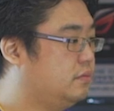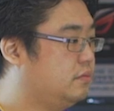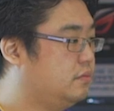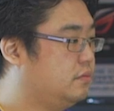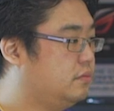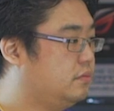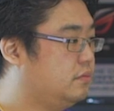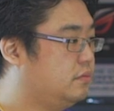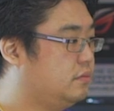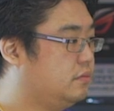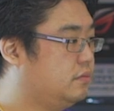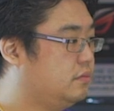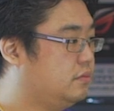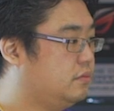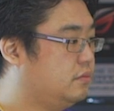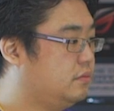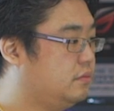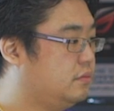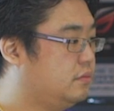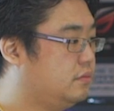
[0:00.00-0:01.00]

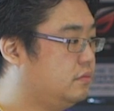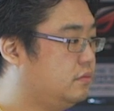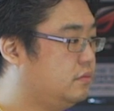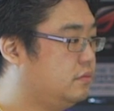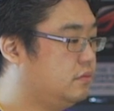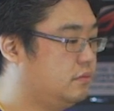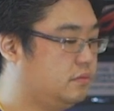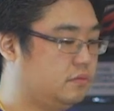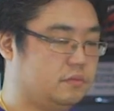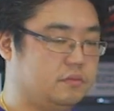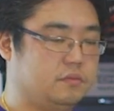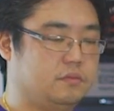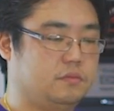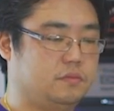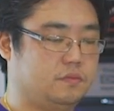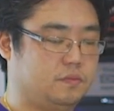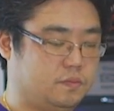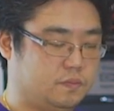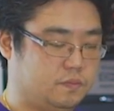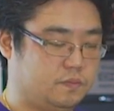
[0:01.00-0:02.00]

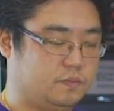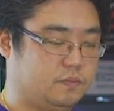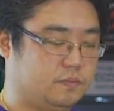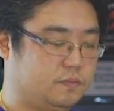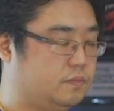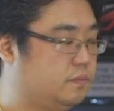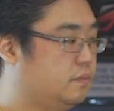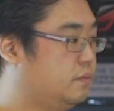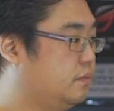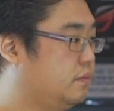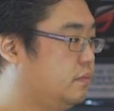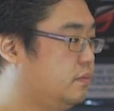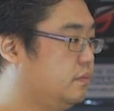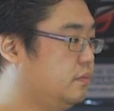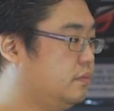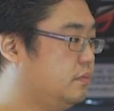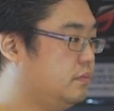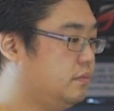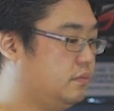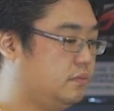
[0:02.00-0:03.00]

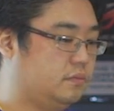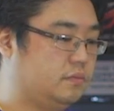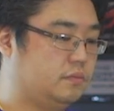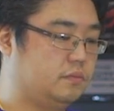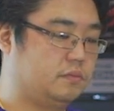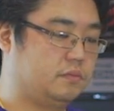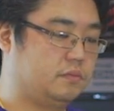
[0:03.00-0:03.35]
This person isn't speaking.